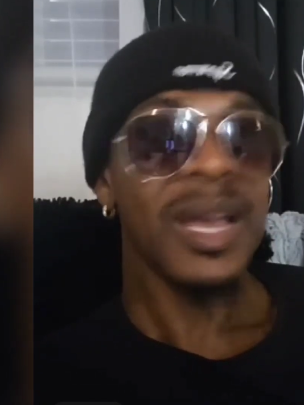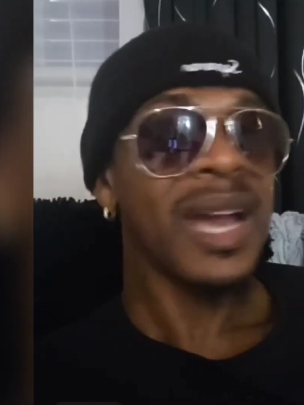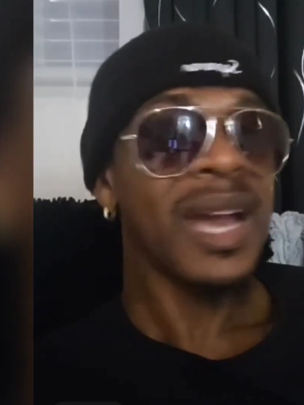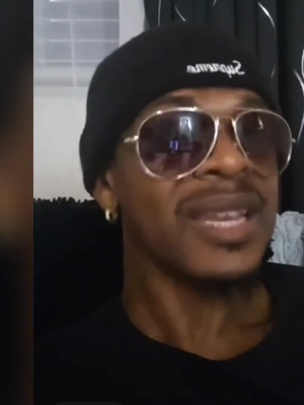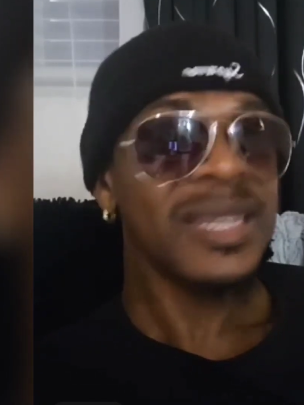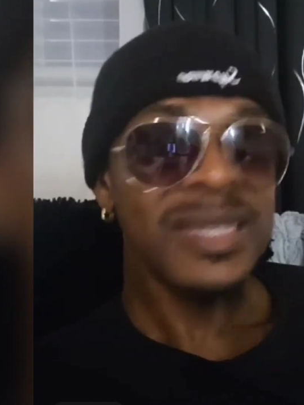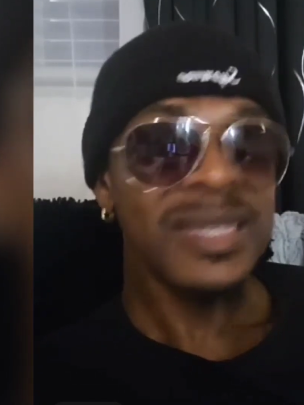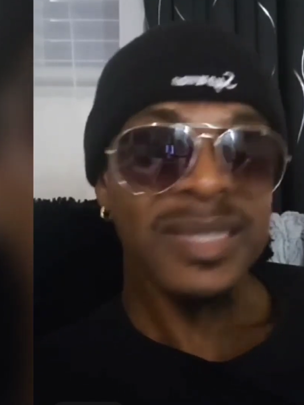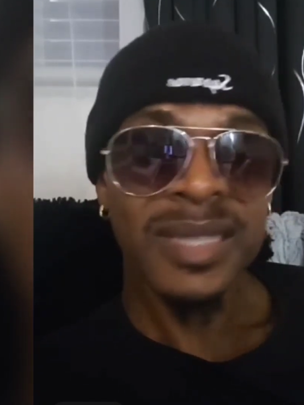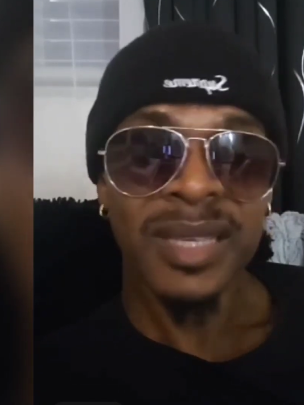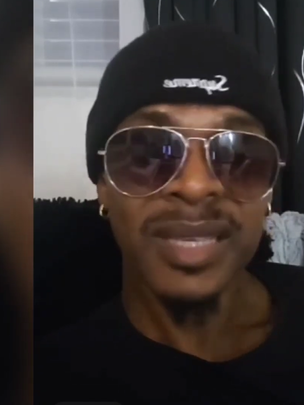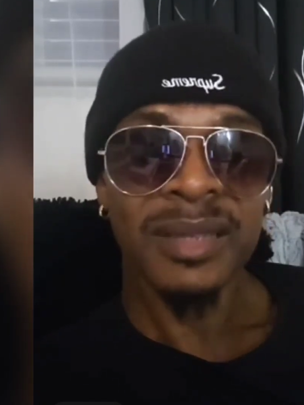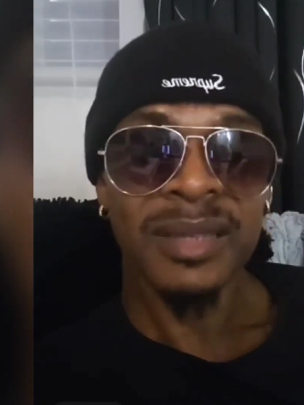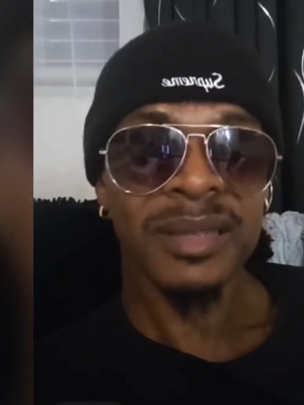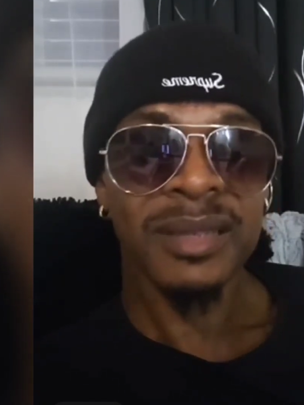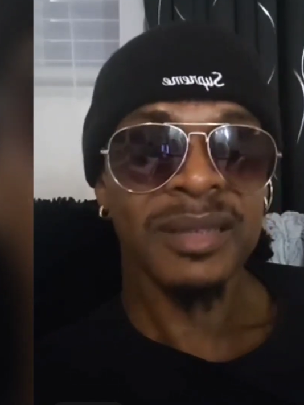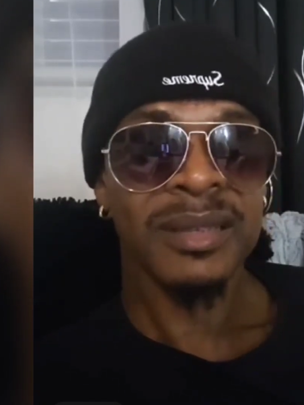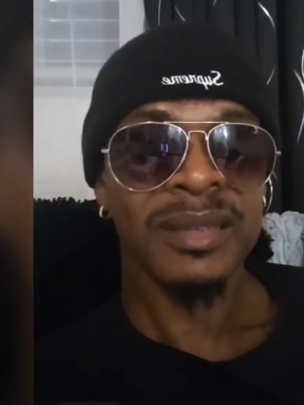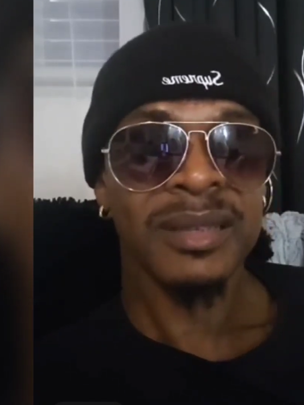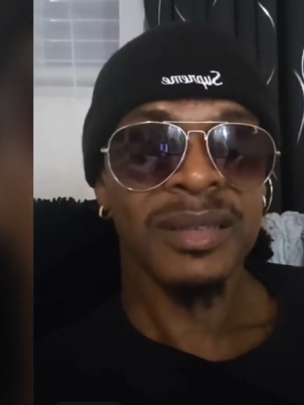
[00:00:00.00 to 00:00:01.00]
Honestly.
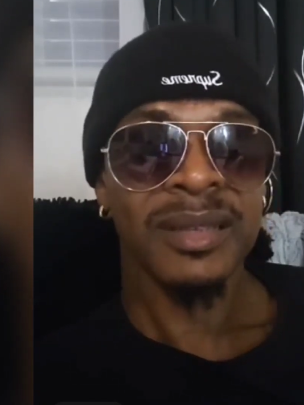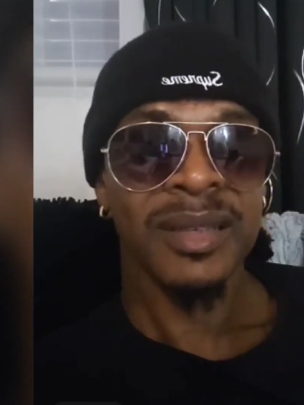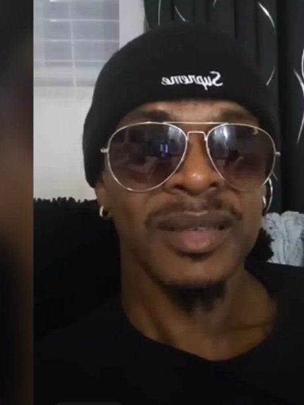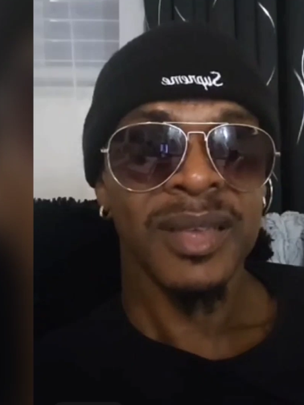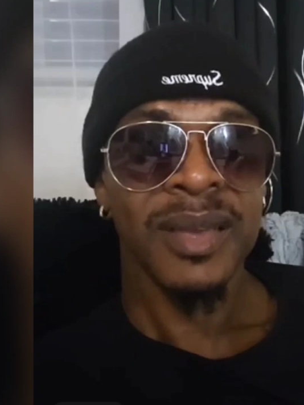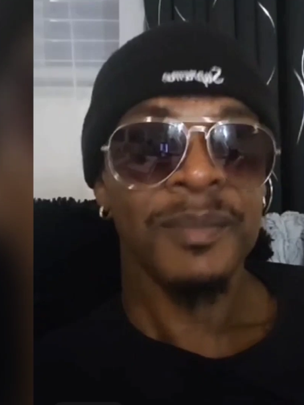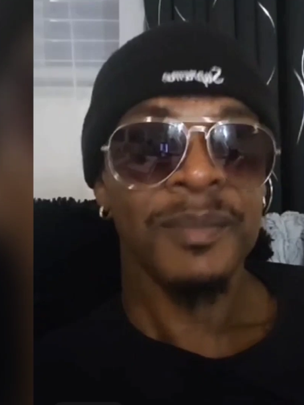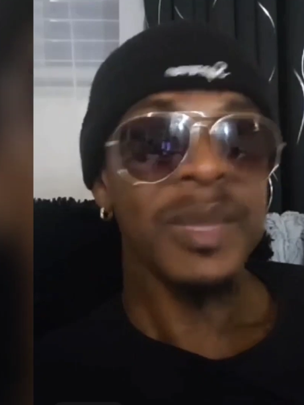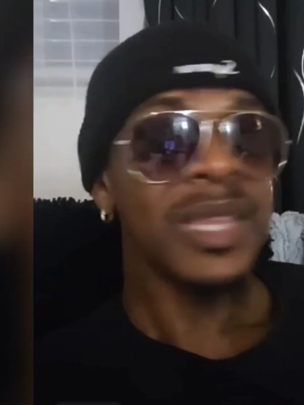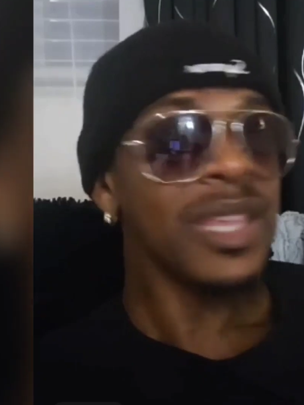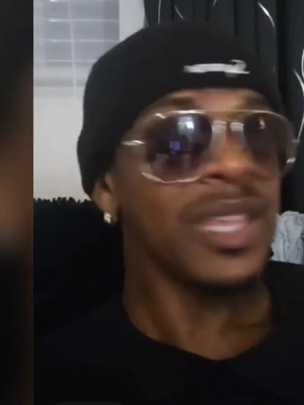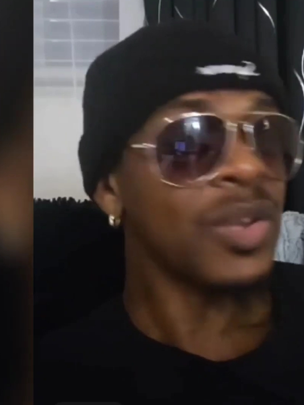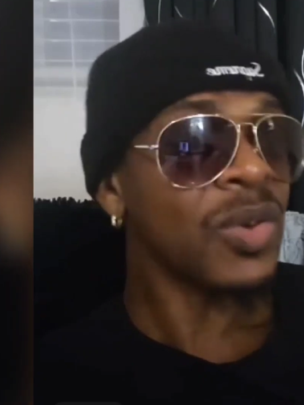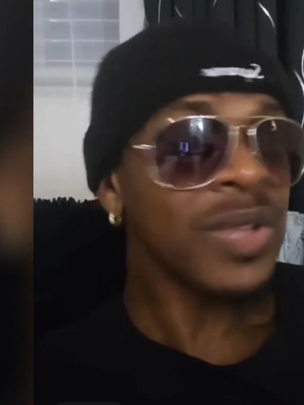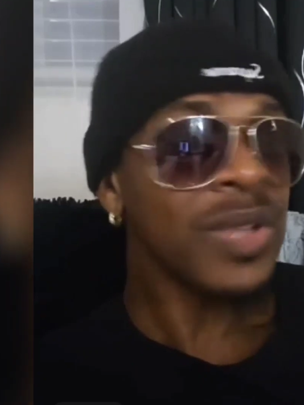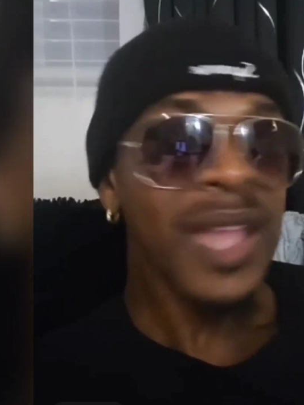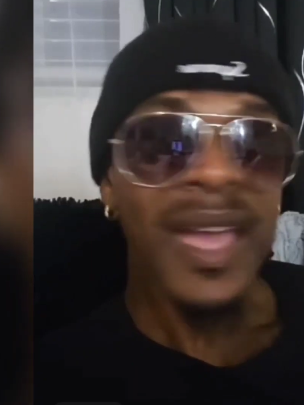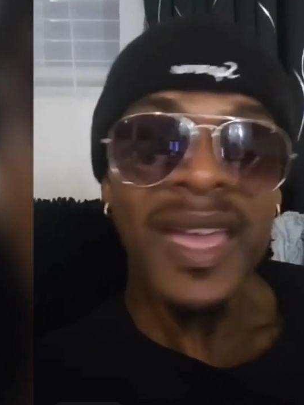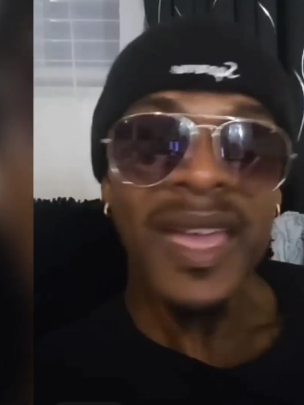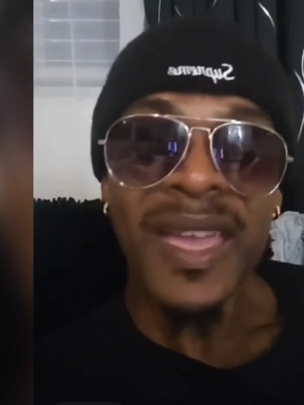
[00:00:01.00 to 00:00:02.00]
Me think
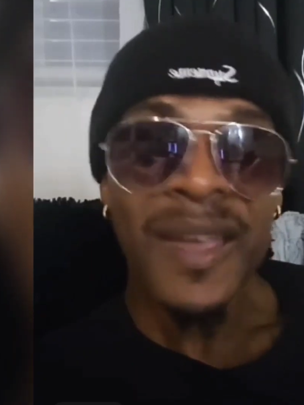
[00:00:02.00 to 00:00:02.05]
out of